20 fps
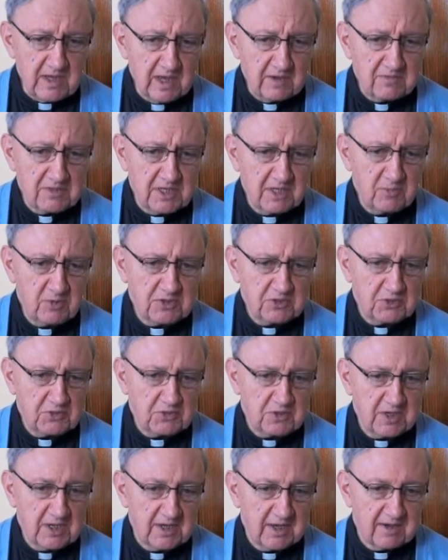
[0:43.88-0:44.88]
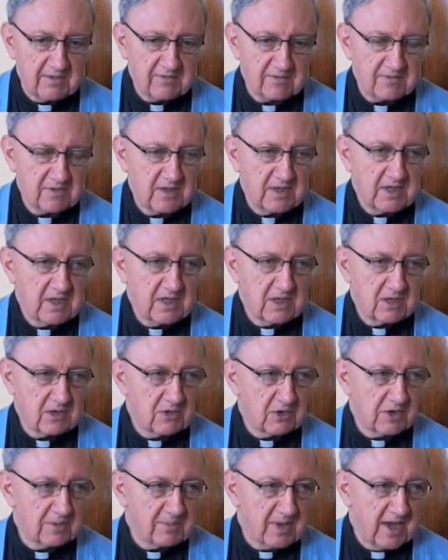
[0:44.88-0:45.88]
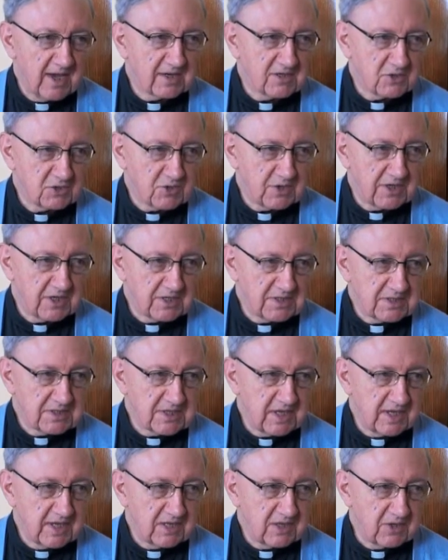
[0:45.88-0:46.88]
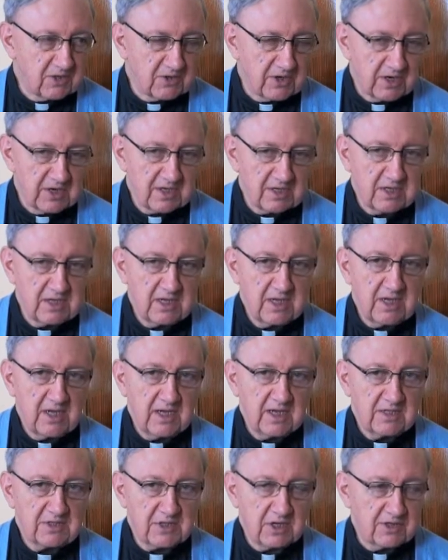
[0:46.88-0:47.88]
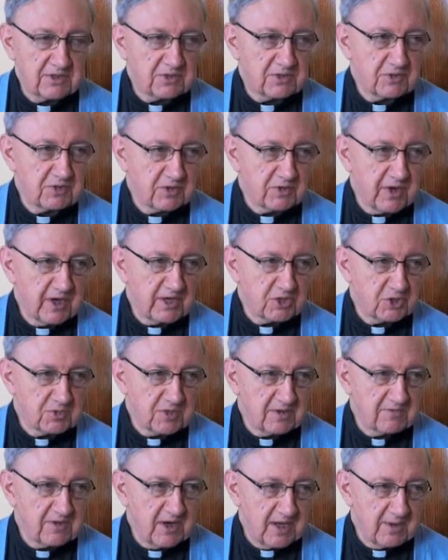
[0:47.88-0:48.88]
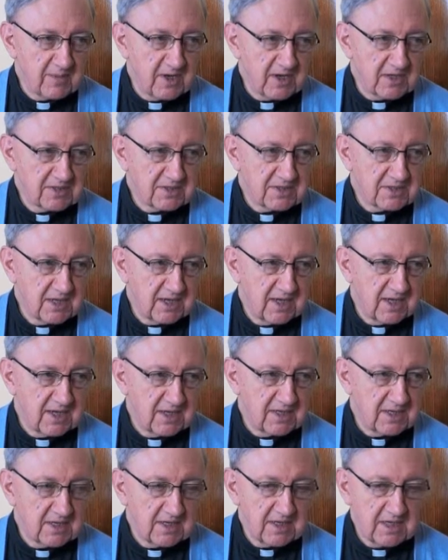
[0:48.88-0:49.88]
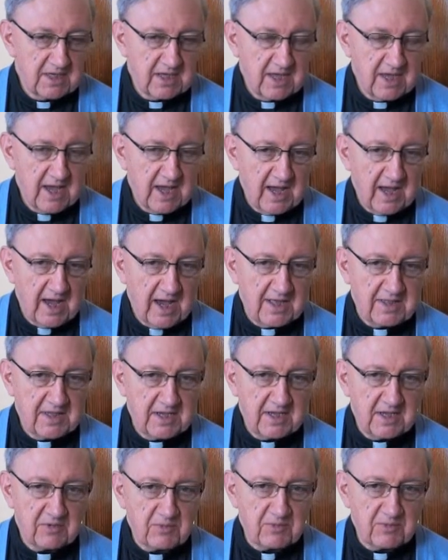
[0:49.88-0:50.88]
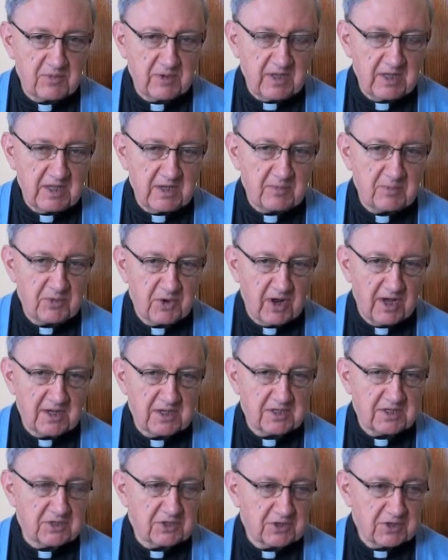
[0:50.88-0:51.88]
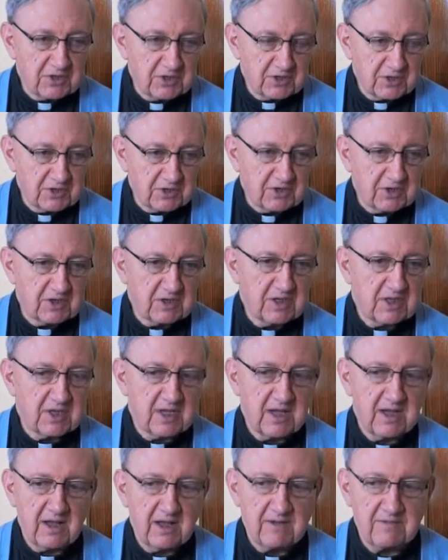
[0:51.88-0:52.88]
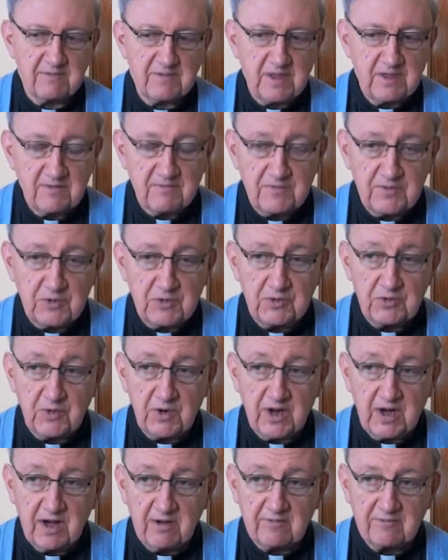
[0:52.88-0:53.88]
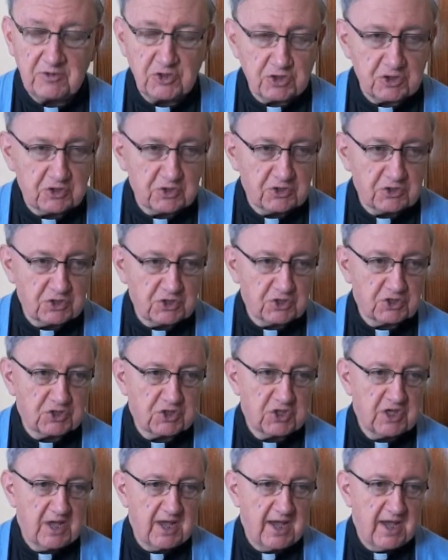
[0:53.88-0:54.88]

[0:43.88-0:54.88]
I was able to have Laura Mack join us, and Laura is also a graduate of LIMEX, and I think it really broadened her view of church,